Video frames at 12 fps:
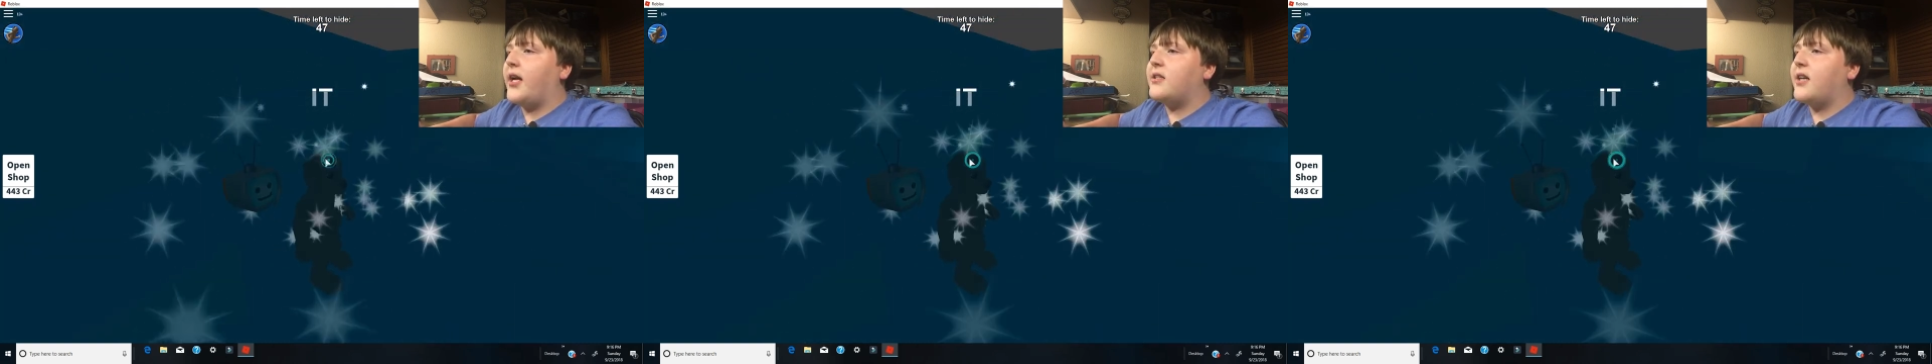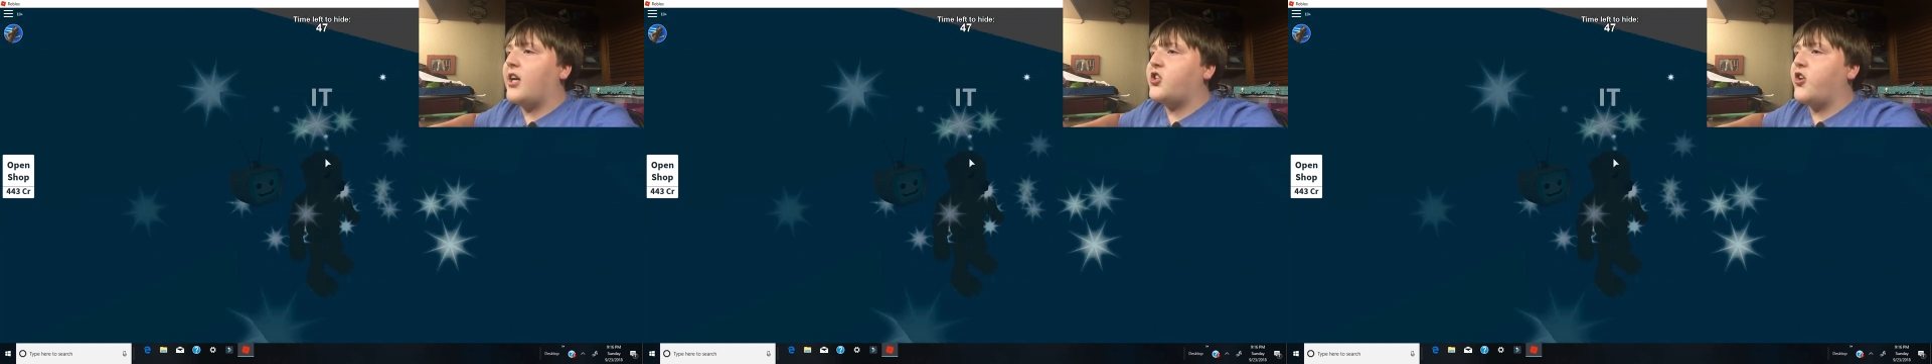
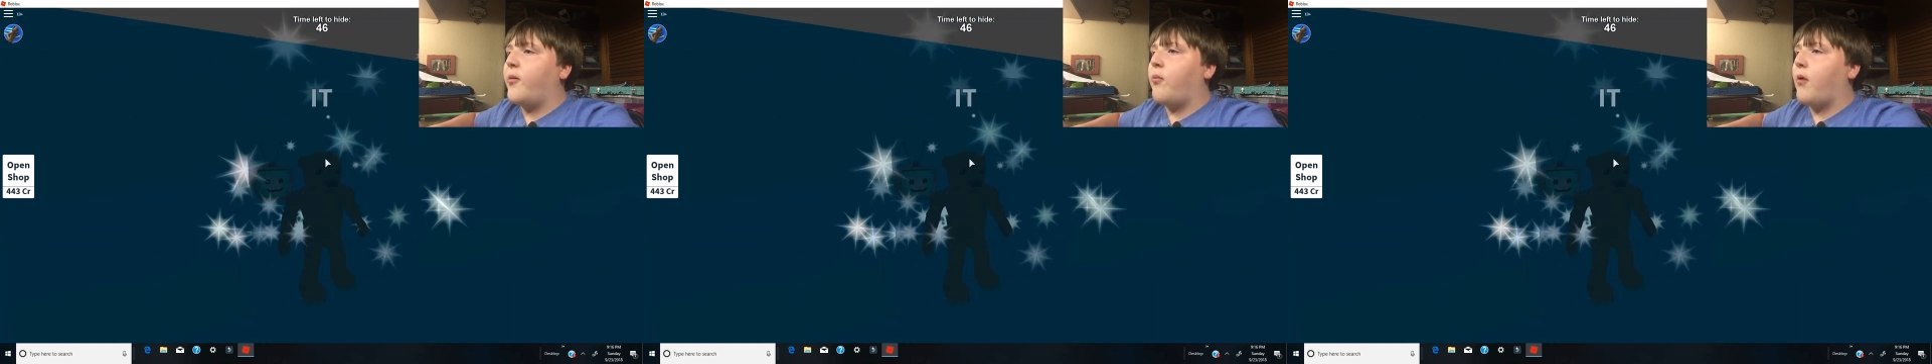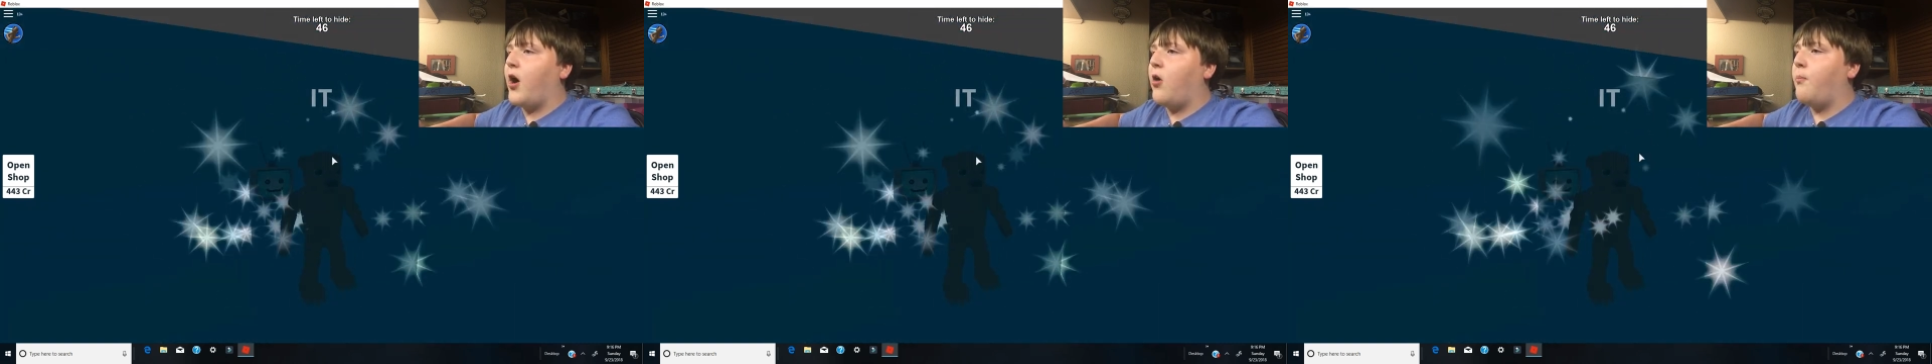It's actually a
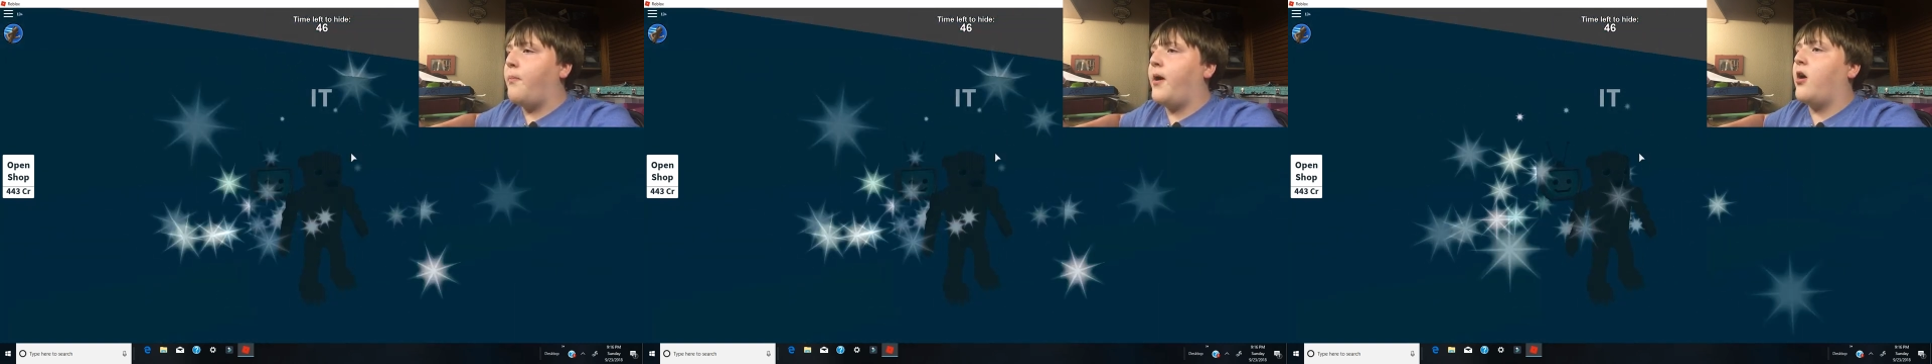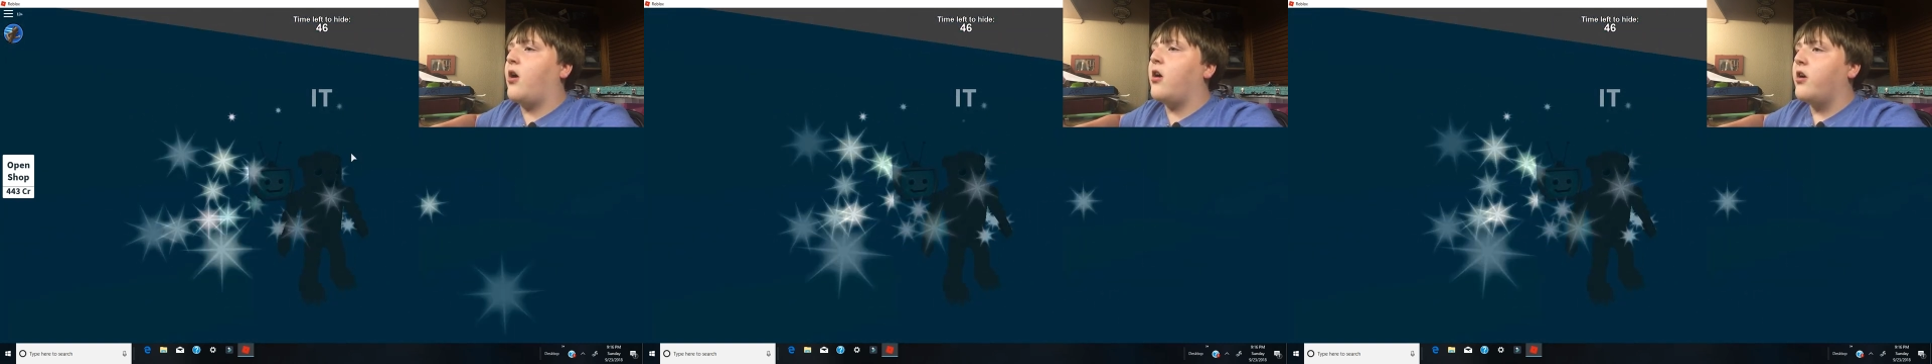brown
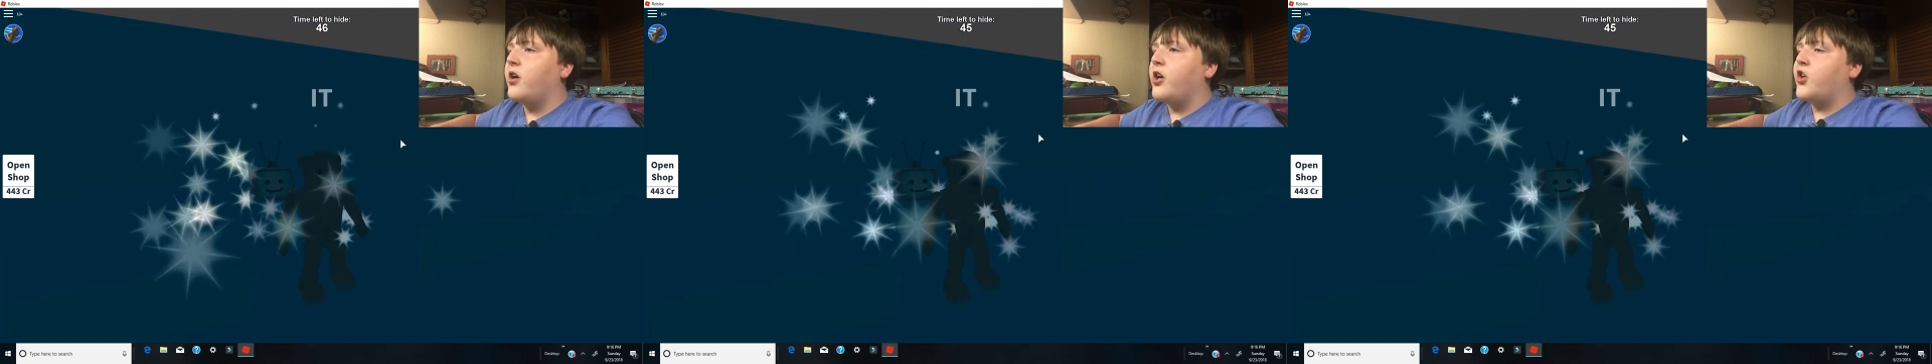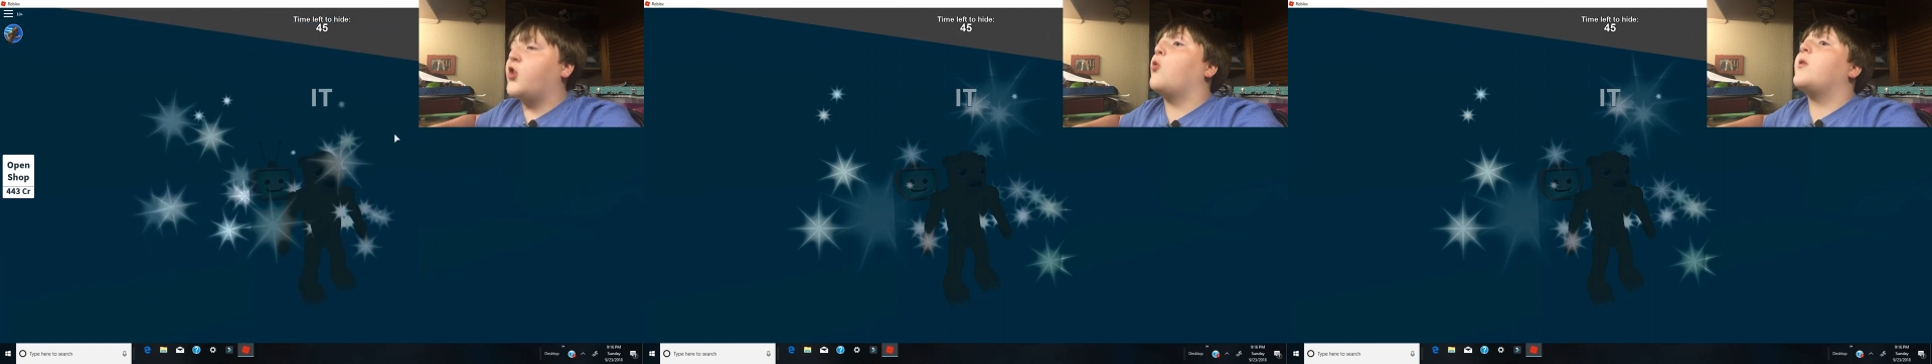bear,
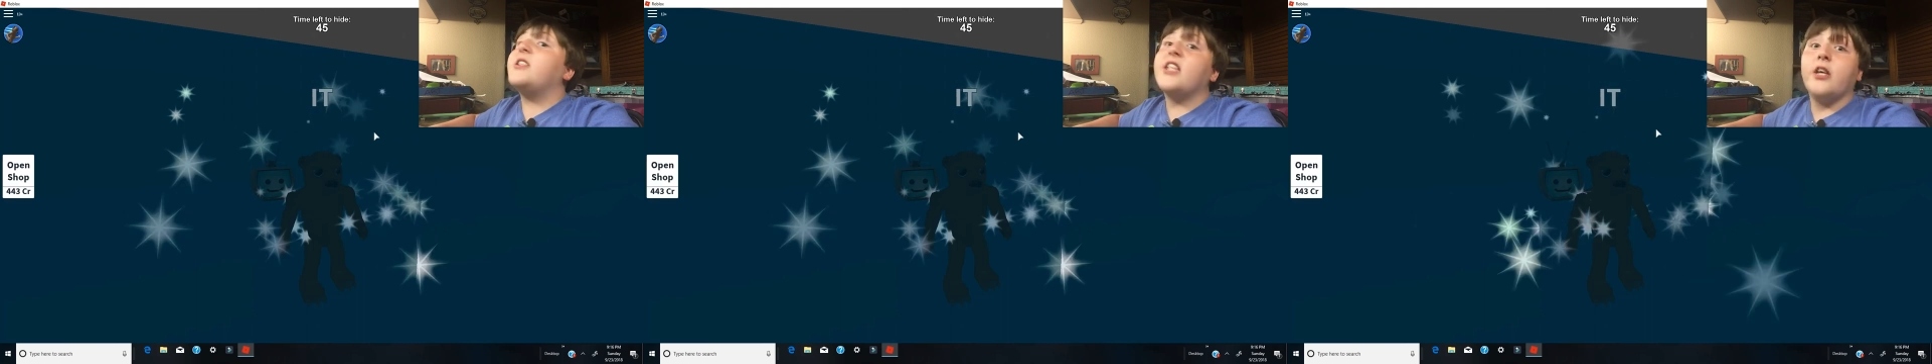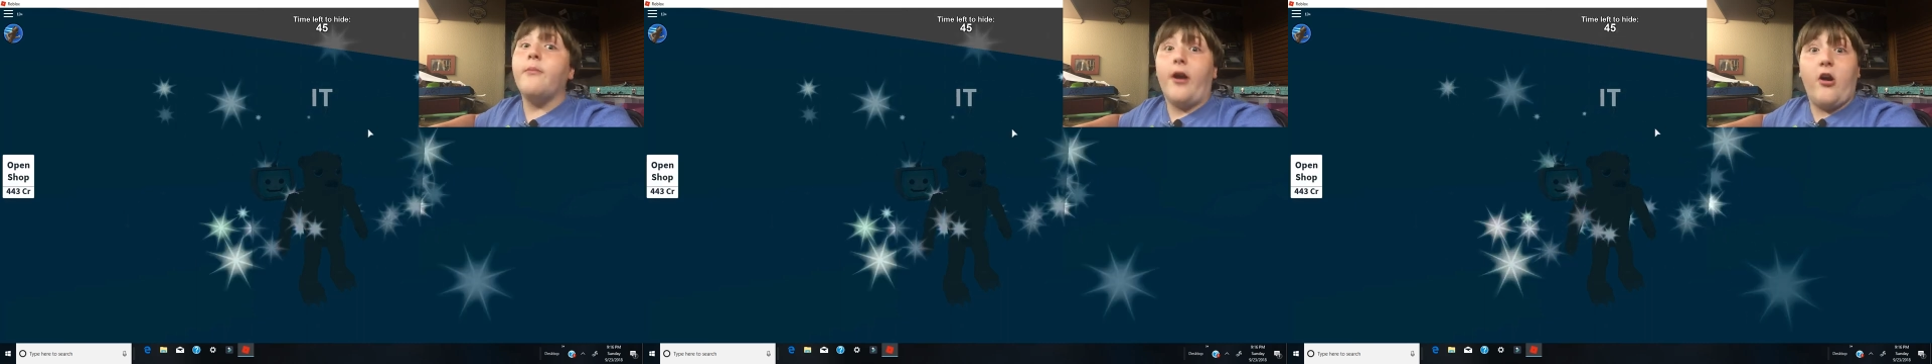
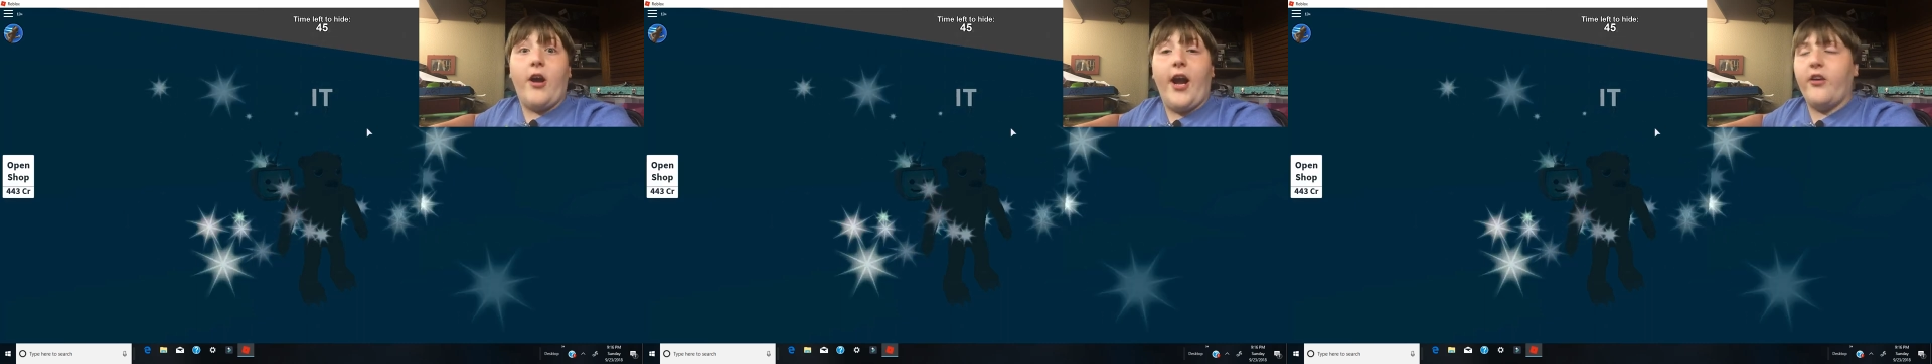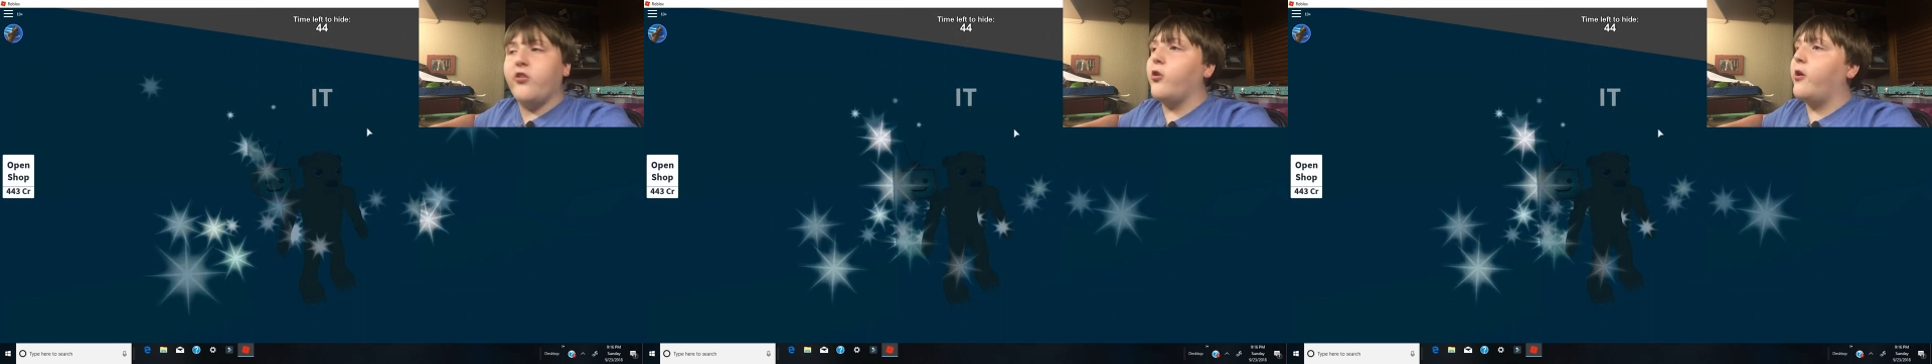grizzly bear
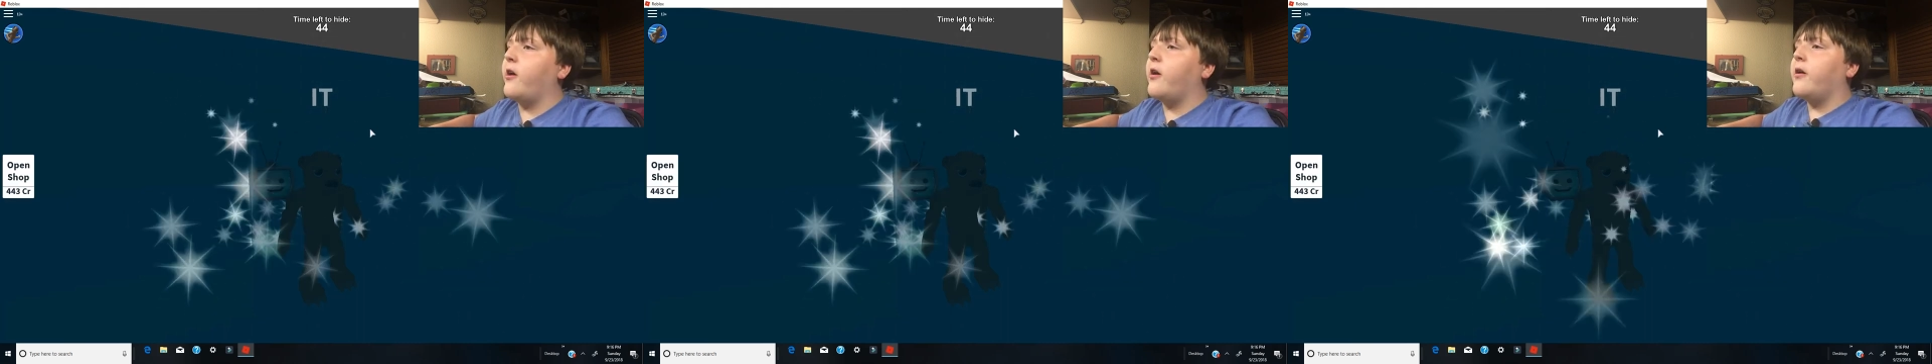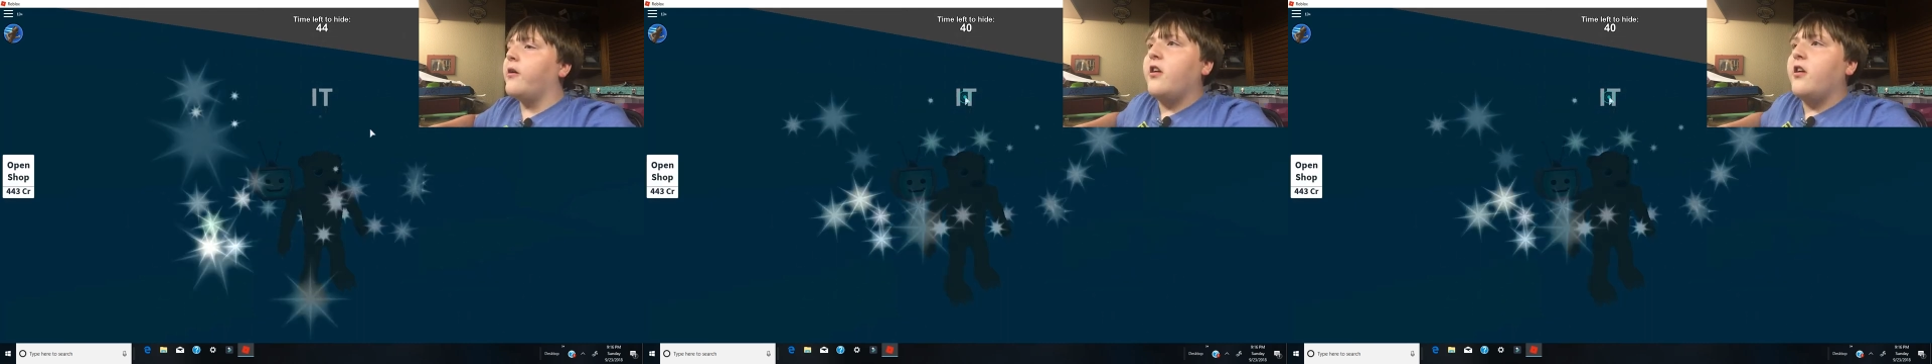actually.